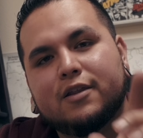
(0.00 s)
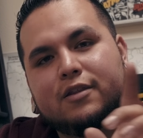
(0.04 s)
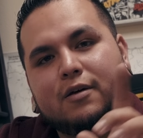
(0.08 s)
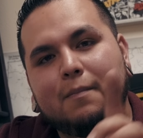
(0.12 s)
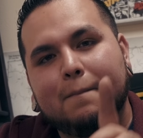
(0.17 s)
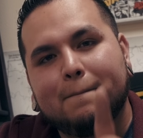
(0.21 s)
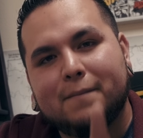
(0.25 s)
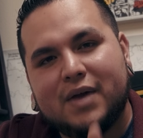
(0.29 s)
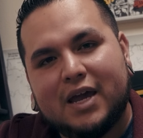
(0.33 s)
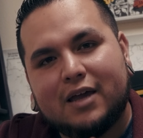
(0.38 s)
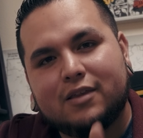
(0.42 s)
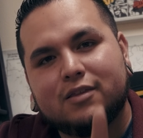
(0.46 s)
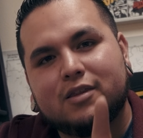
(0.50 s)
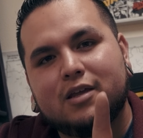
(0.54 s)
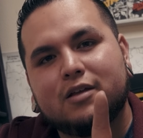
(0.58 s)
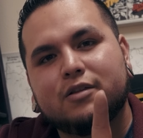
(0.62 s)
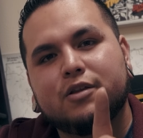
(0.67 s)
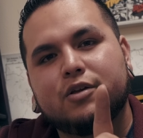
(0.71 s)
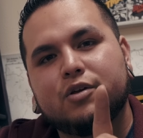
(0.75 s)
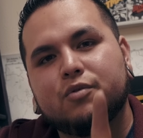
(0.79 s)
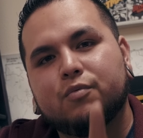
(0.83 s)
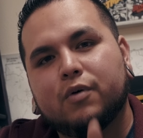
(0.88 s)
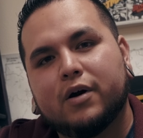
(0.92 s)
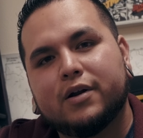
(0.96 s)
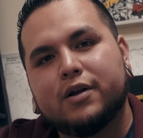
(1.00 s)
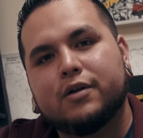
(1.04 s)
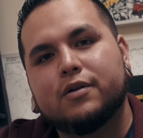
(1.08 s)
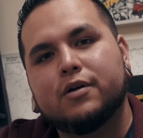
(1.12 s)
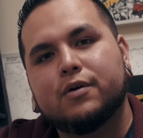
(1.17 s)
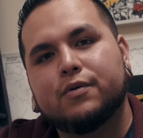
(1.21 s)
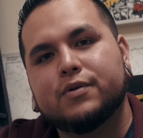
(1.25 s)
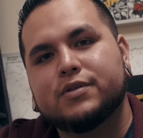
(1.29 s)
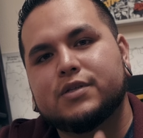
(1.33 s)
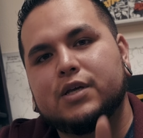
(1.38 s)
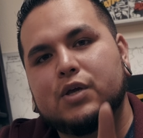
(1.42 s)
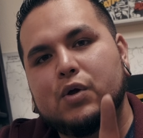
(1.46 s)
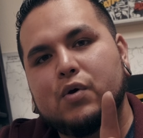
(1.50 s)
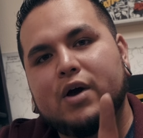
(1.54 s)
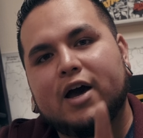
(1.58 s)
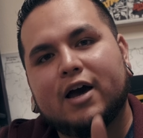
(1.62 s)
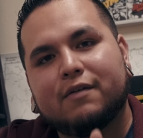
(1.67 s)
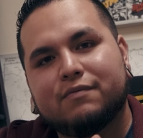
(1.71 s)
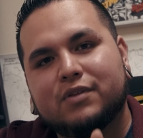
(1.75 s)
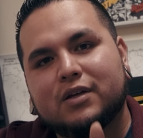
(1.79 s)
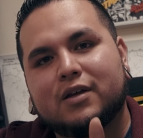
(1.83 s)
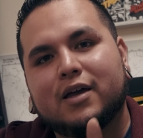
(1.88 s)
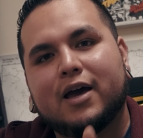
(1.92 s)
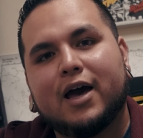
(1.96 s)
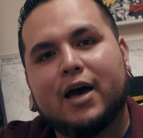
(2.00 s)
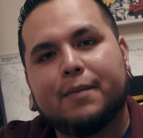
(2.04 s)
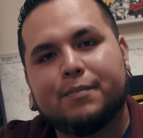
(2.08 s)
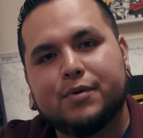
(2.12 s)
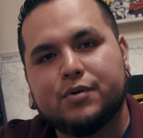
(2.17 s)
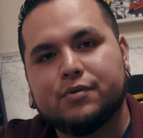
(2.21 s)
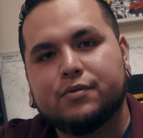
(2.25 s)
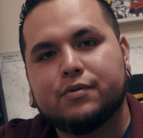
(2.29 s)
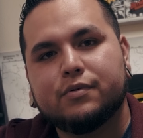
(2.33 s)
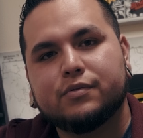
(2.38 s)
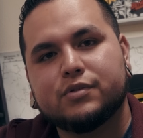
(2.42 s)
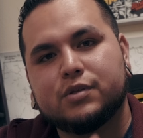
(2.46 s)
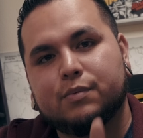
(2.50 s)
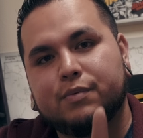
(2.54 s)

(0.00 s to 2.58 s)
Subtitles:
the main thing that you want to know is that you have the capital